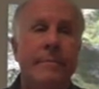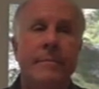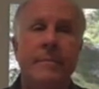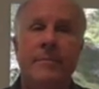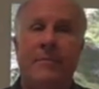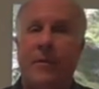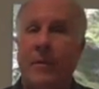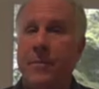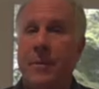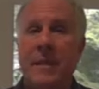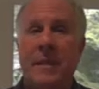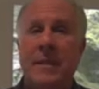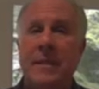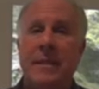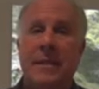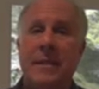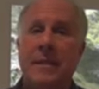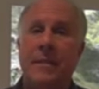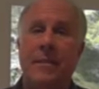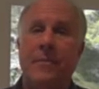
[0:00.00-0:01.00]
from
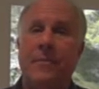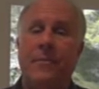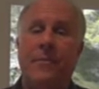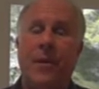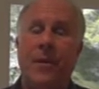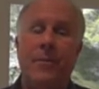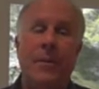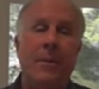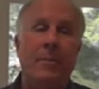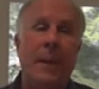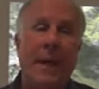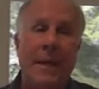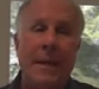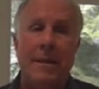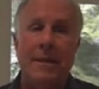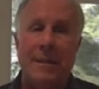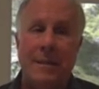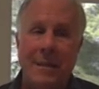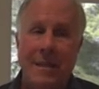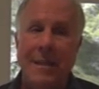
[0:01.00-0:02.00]
the
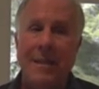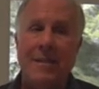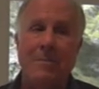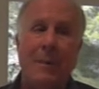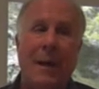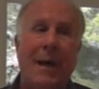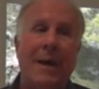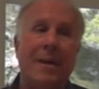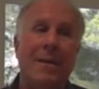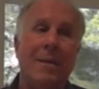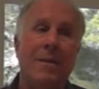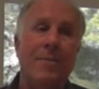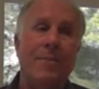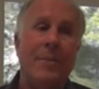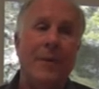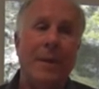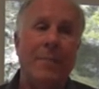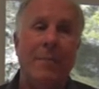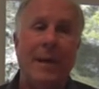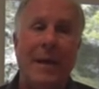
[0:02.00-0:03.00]
disease model
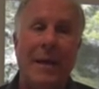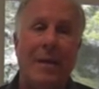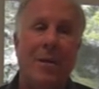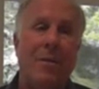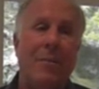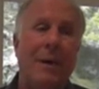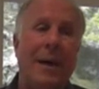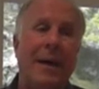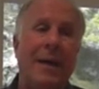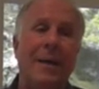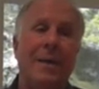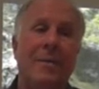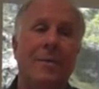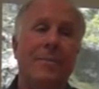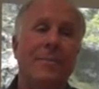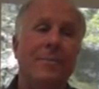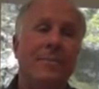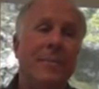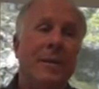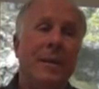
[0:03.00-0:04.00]
and medical
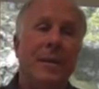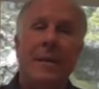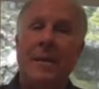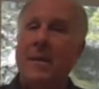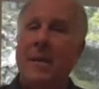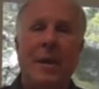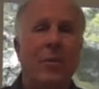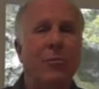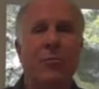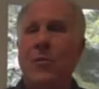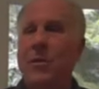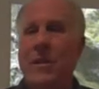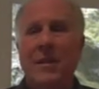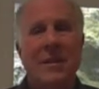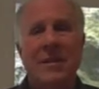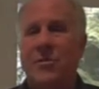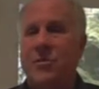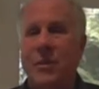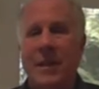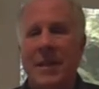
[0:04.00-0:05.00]
model, that
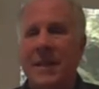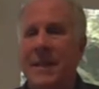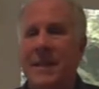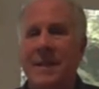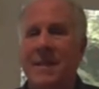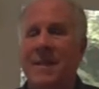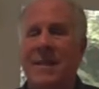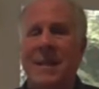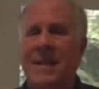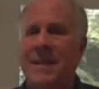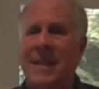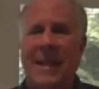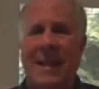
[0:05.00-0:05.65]
it really doesn't